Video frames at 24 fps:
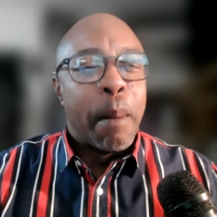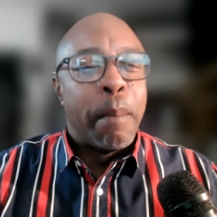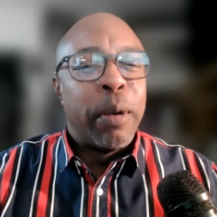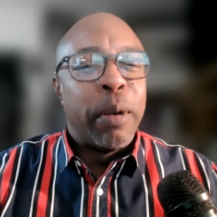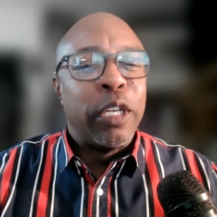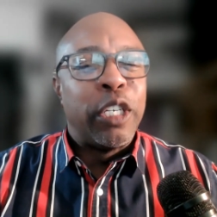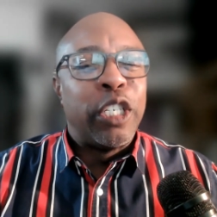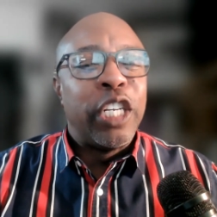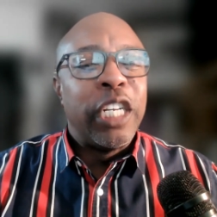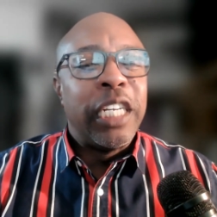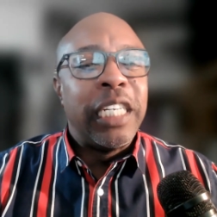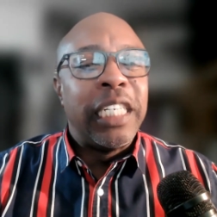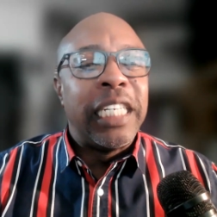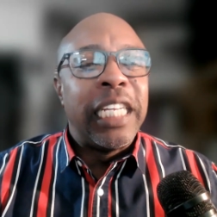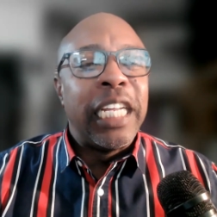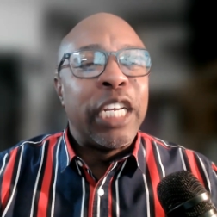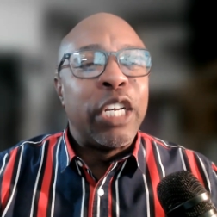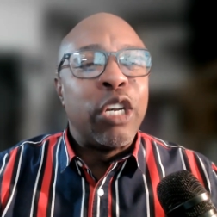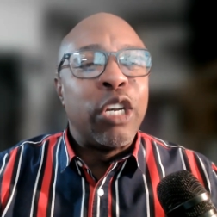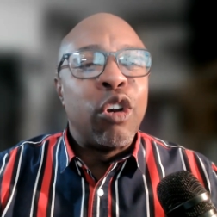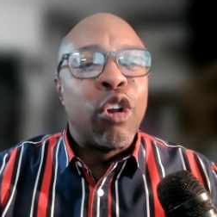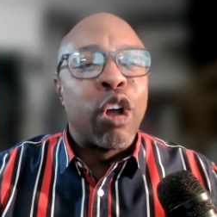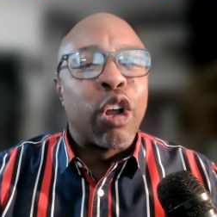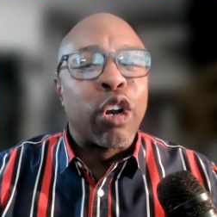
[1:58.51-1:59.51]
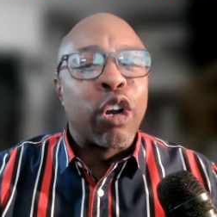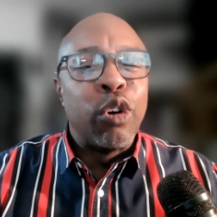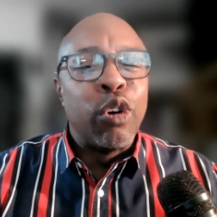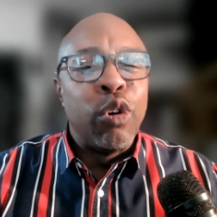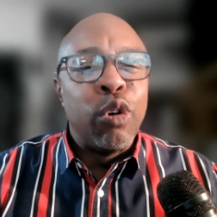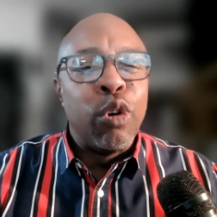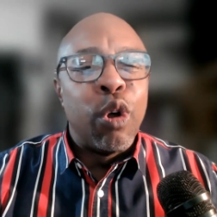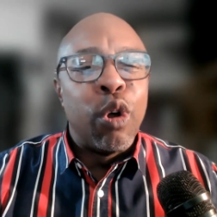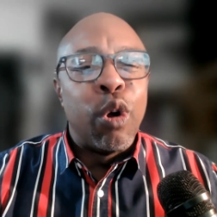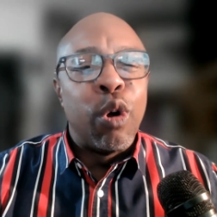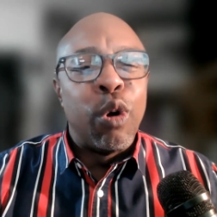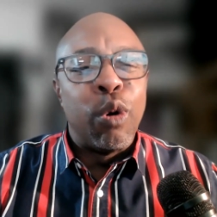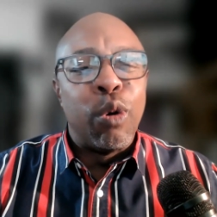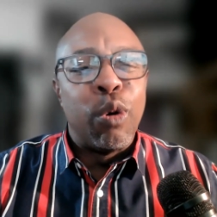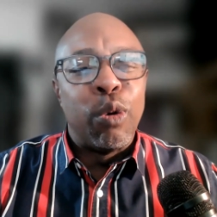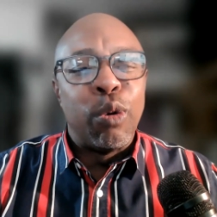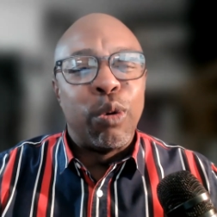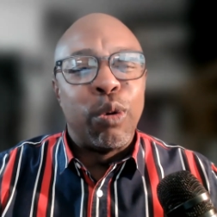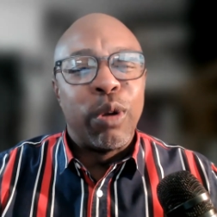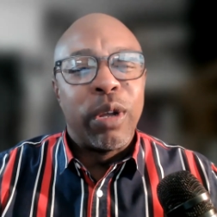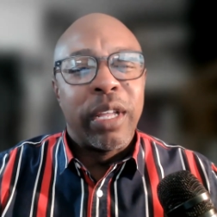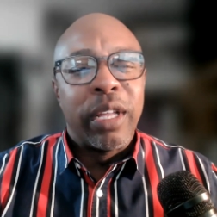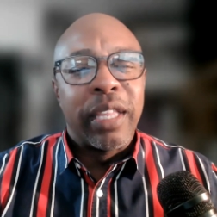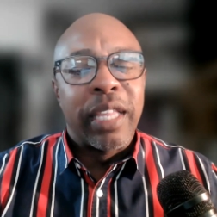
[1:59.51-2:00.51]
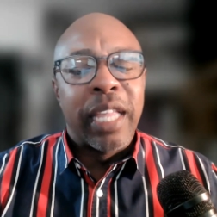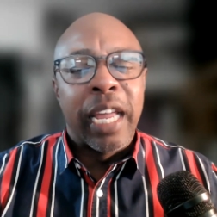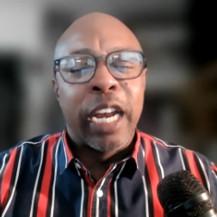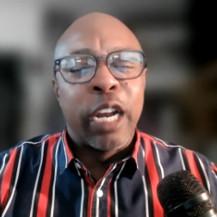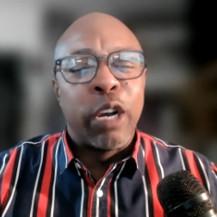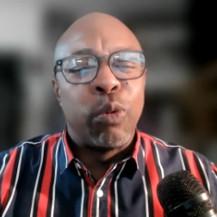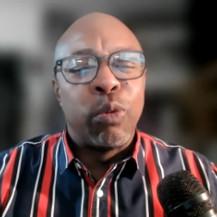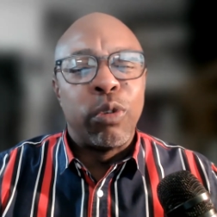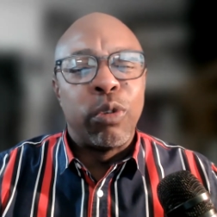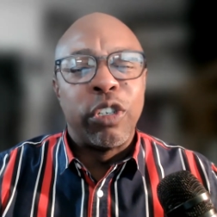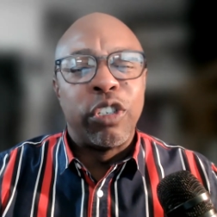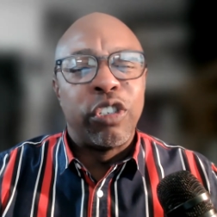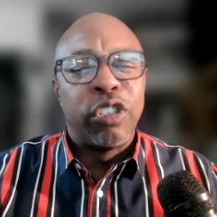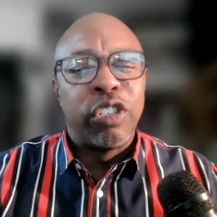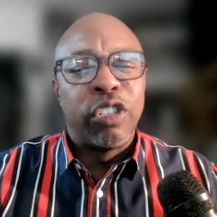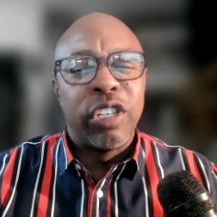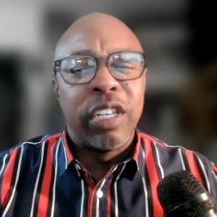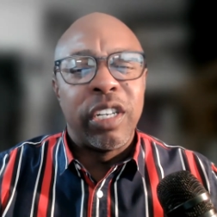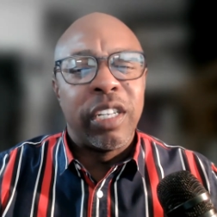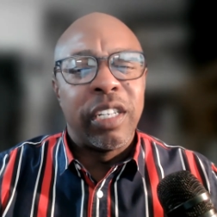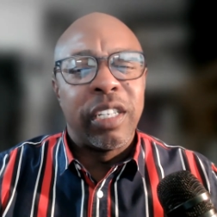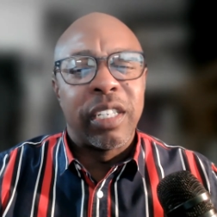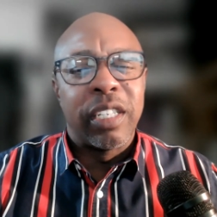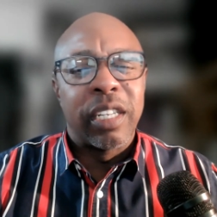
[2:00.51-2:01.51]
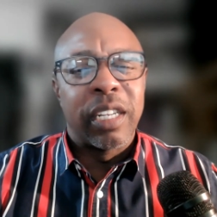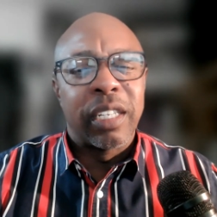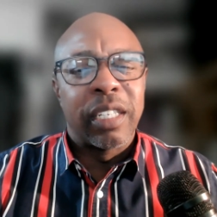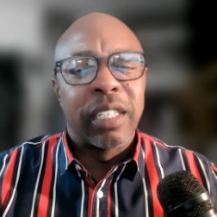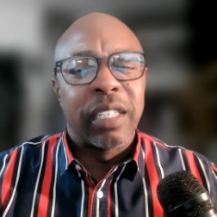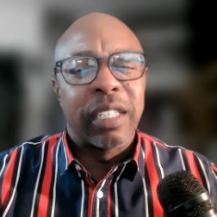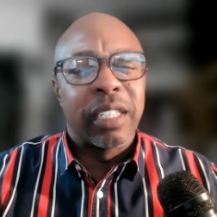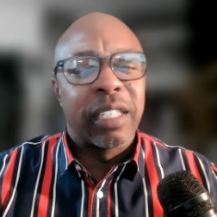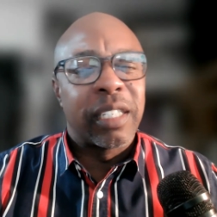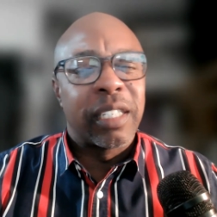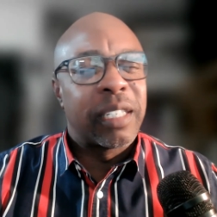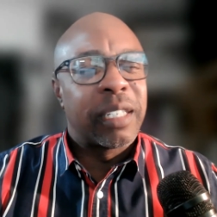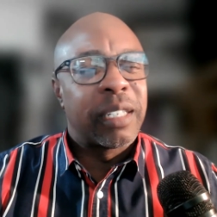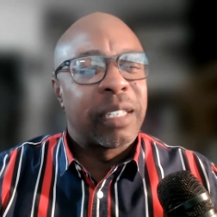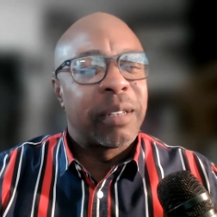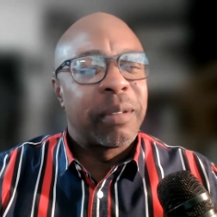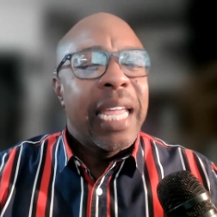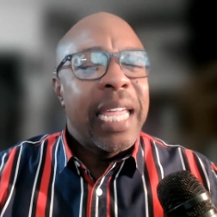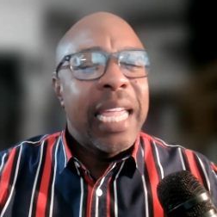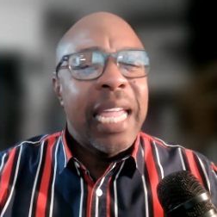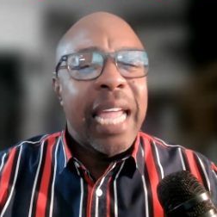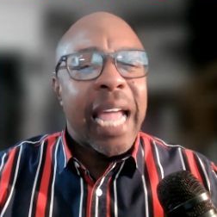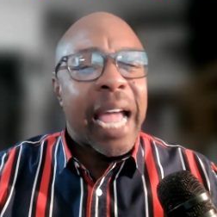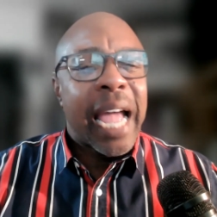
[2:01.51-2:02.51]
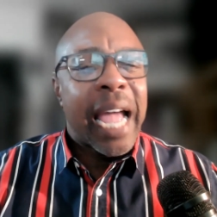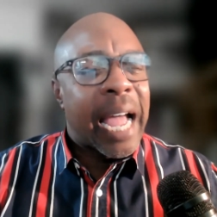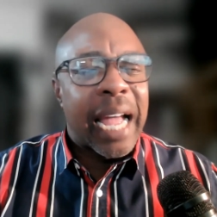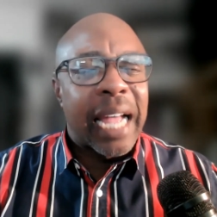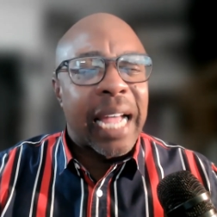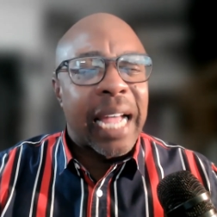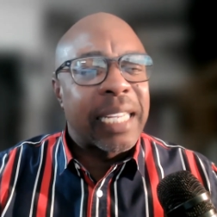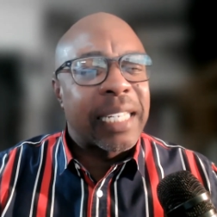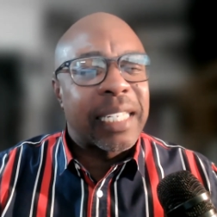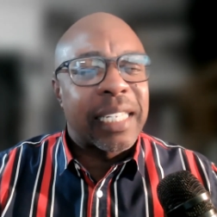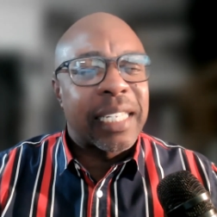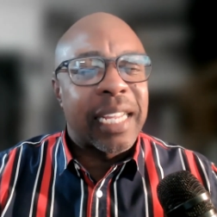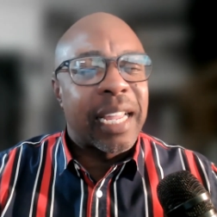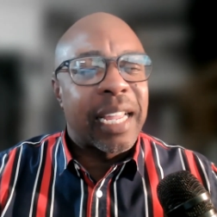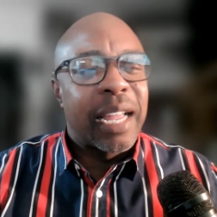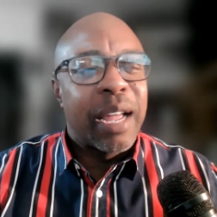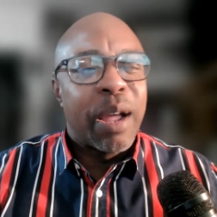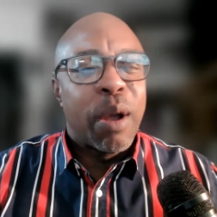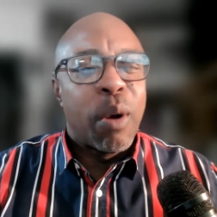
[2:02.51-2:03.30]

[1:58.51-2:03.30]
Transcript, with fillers: but she did not know that it was Jesus. He asked,